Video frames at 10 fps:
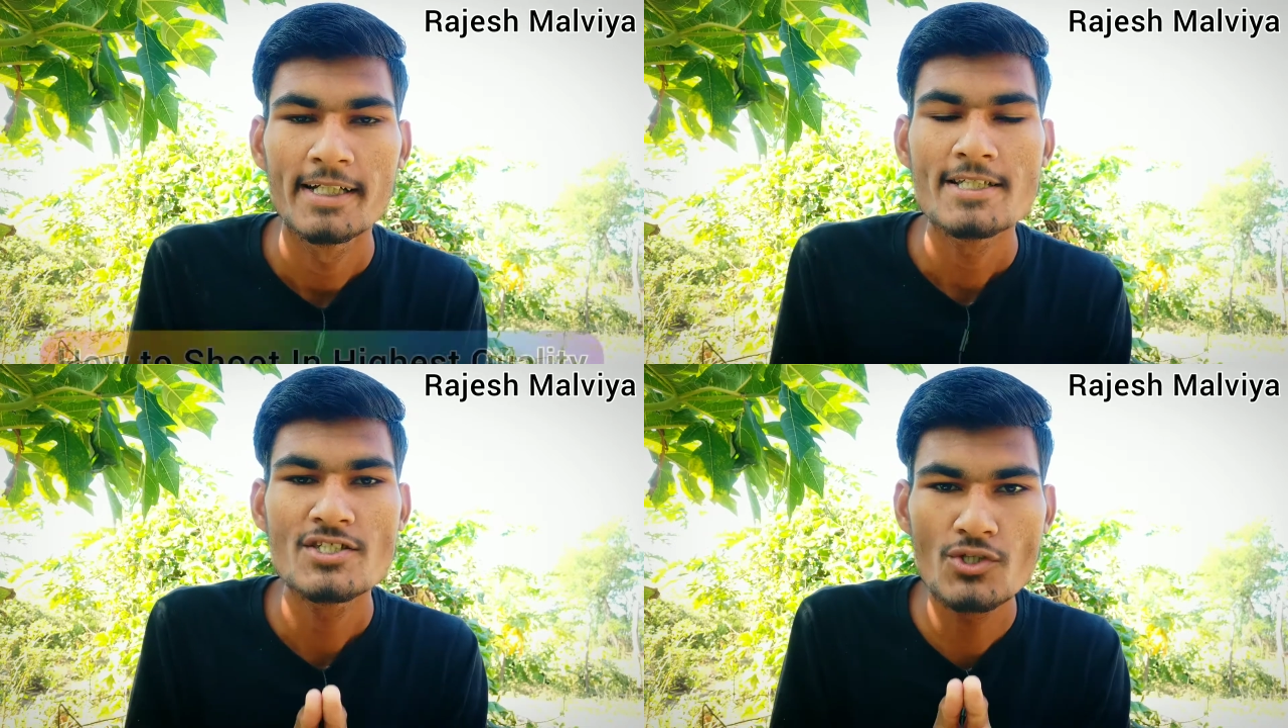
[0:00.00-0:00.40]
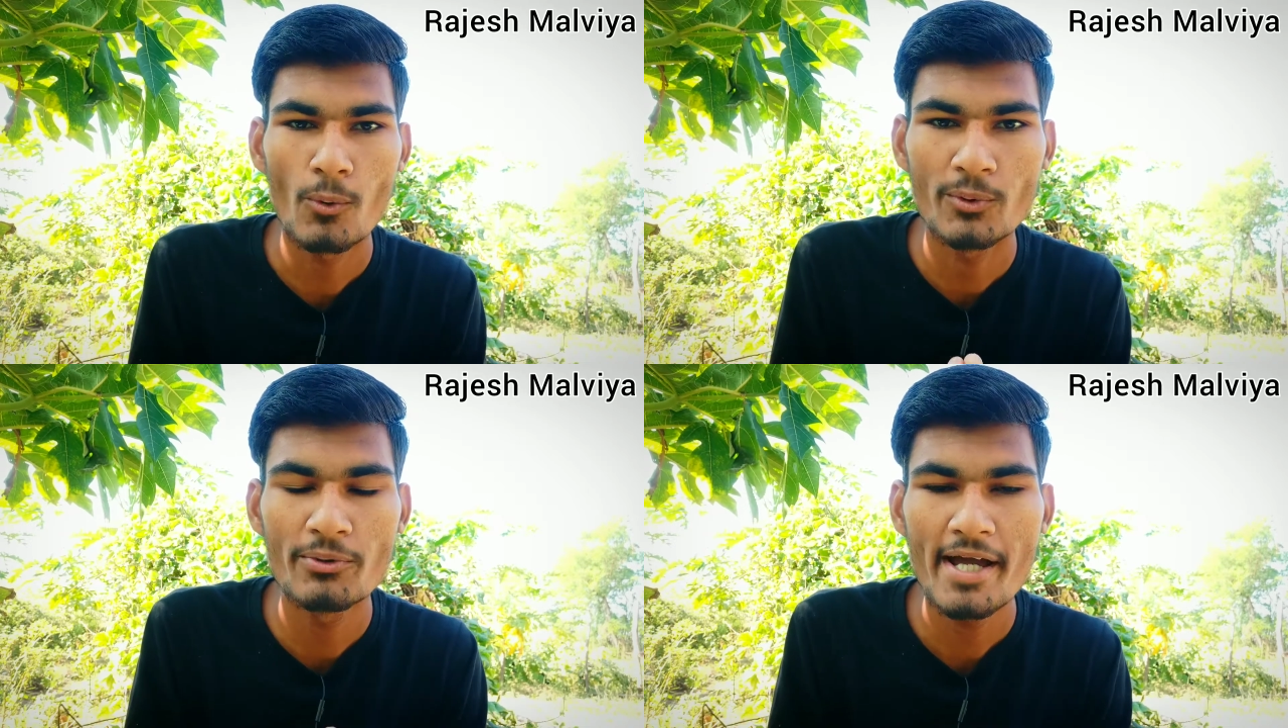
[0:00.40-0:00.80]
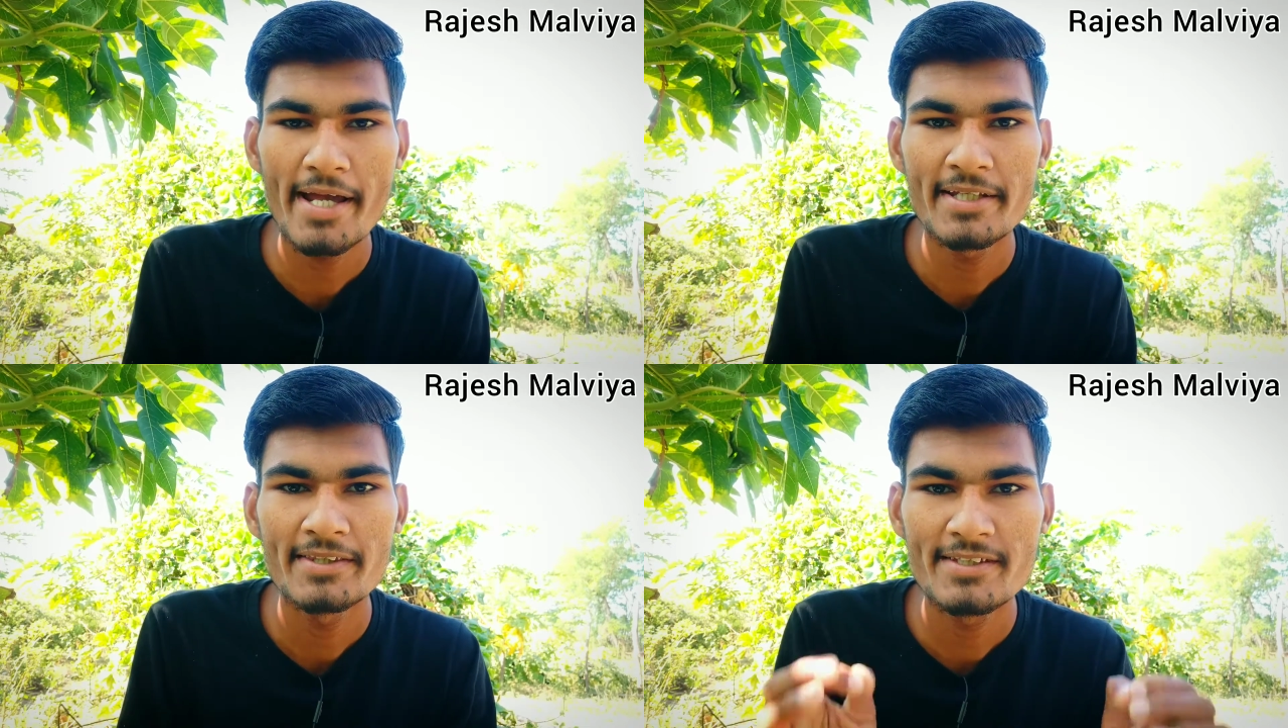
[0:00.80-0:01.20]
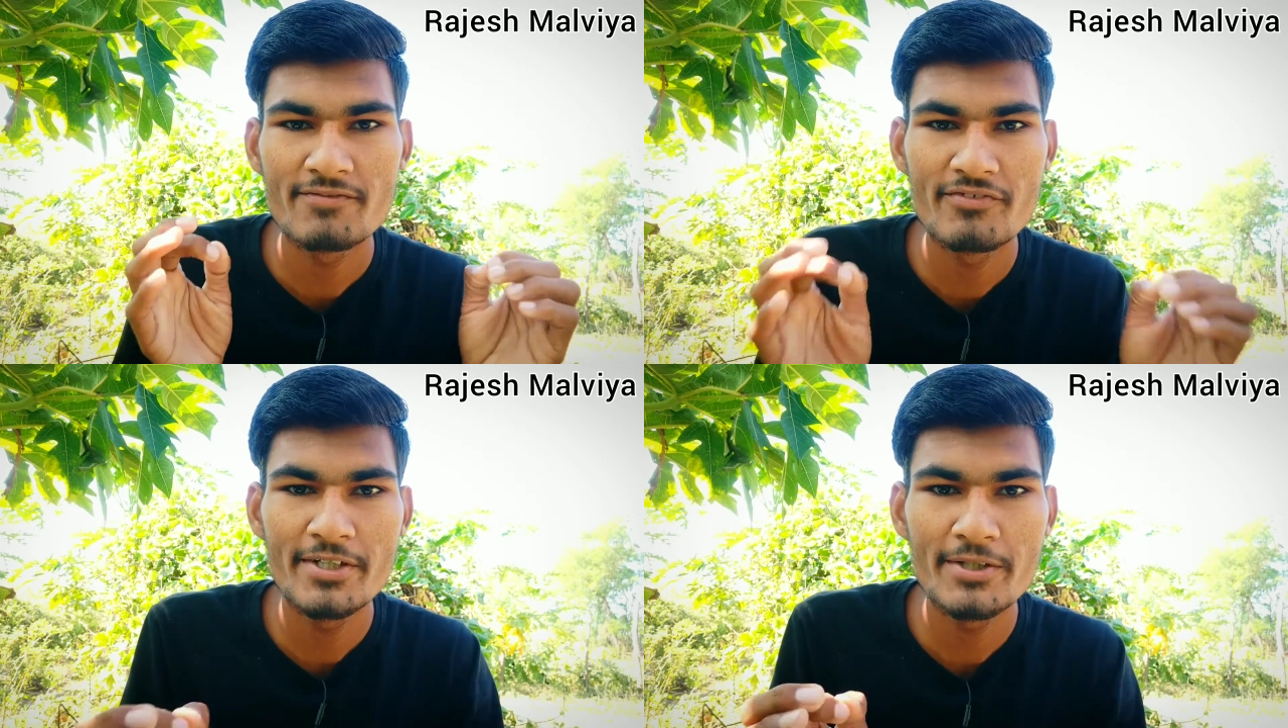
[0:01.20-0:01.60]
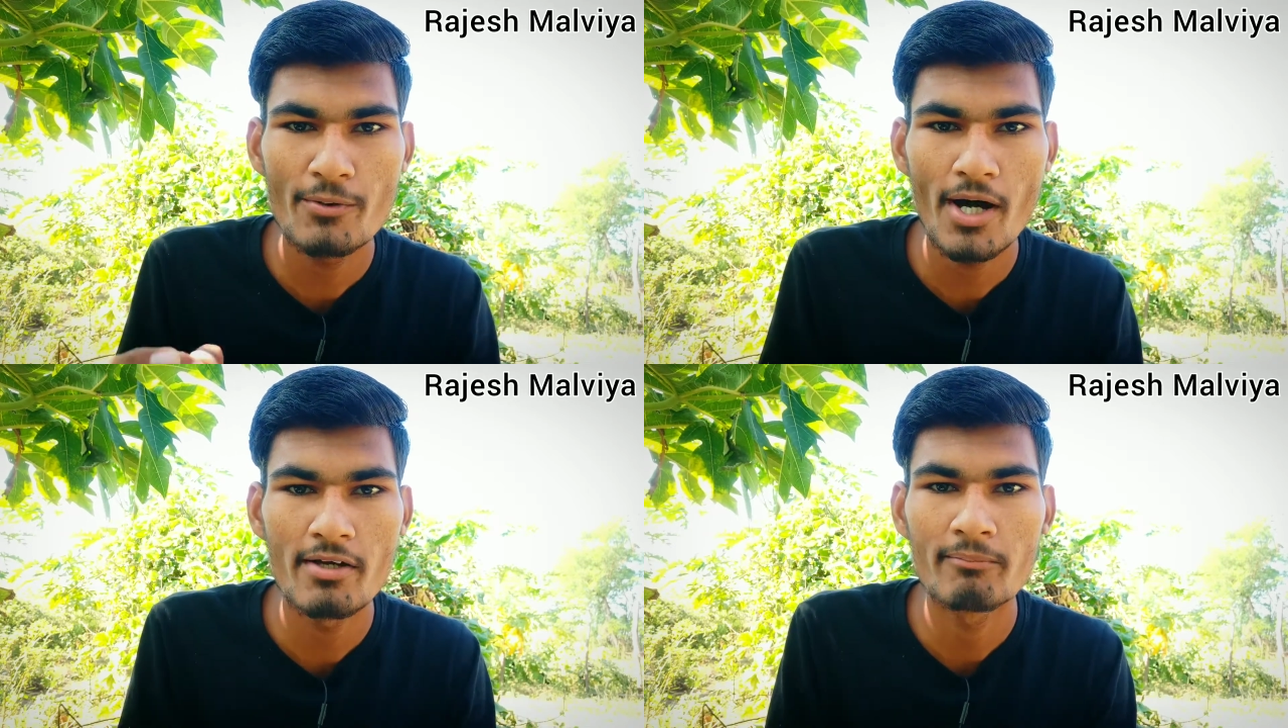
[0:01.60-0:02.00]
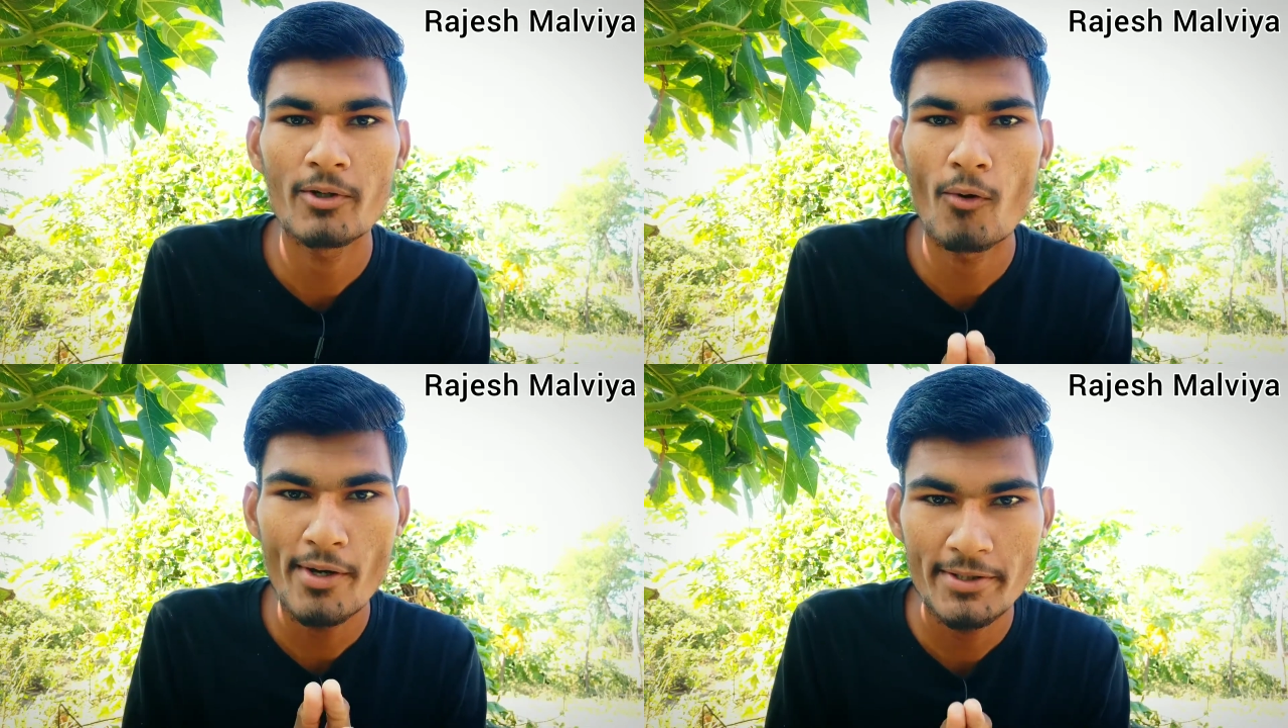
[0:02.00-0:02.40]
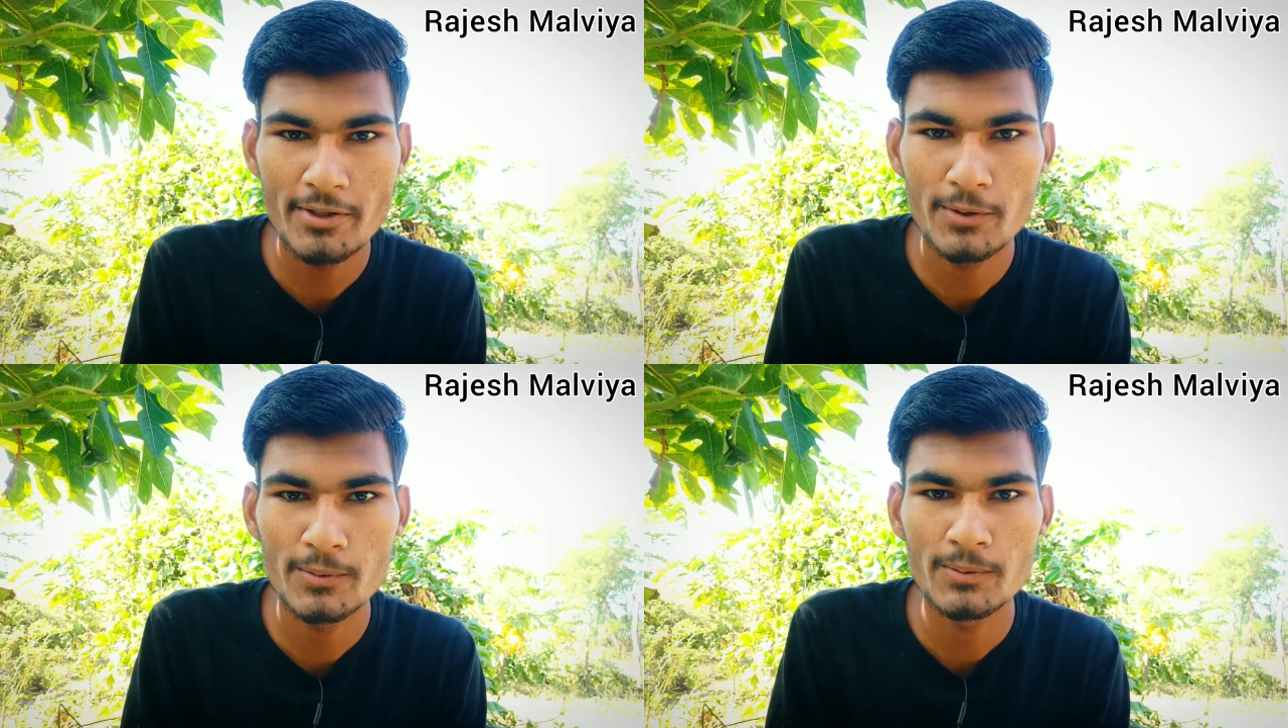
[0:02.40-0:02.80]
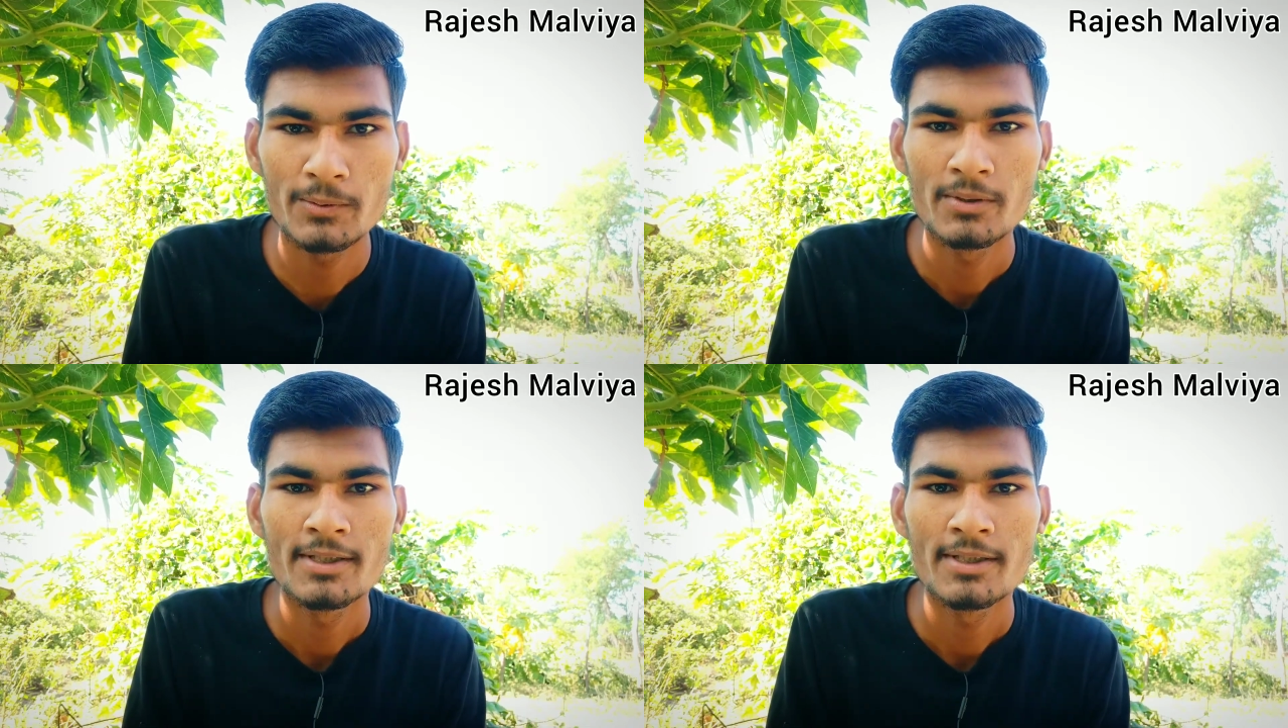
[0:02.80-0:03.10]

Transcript: So today in this video I am going to